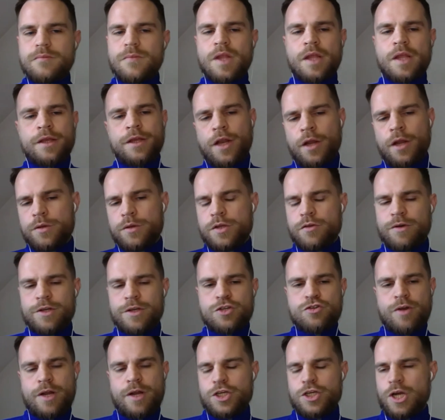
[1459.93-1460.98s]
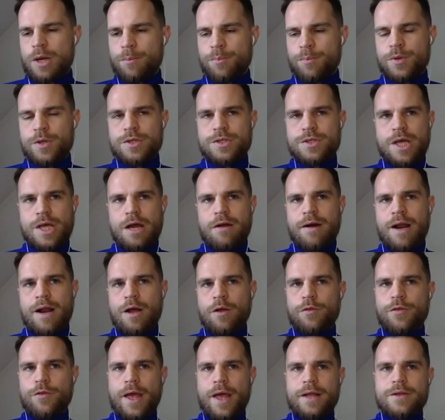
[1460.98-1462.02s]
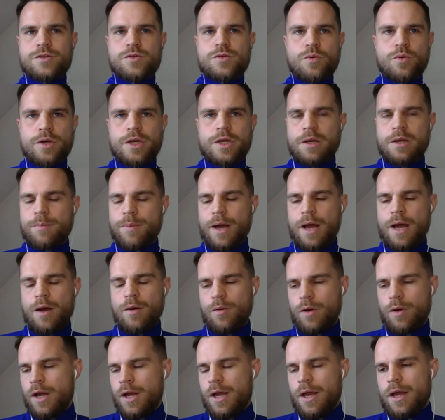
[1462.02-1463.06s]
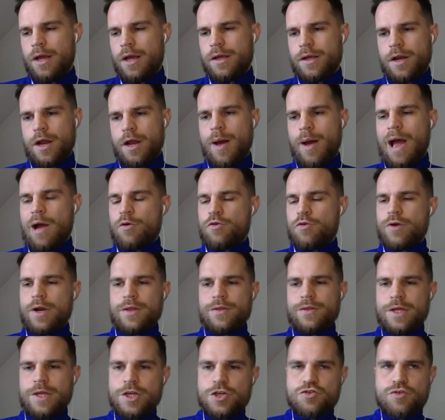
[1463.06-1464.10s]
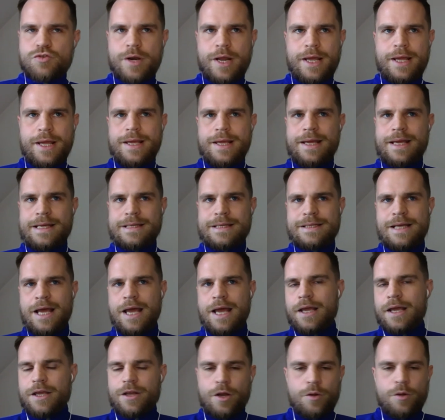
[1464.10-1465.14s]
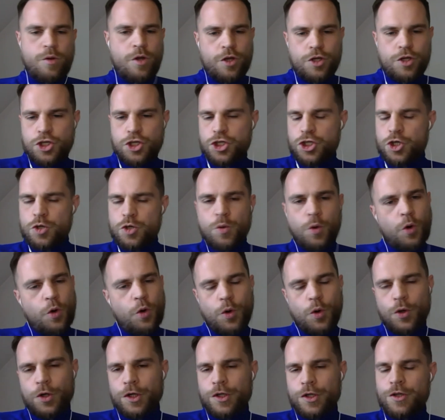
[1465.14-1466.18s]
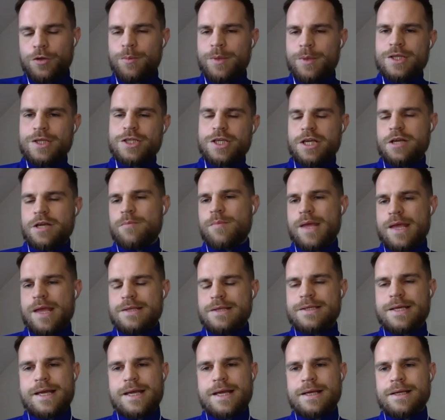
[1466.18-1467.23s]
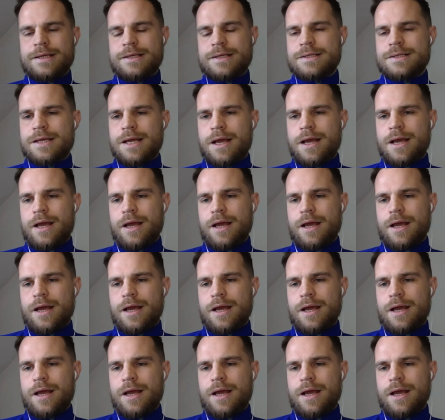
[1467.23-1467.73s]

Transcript: intranet champions that are out there talking about how great the intranet is, shoehorning them into your meetings,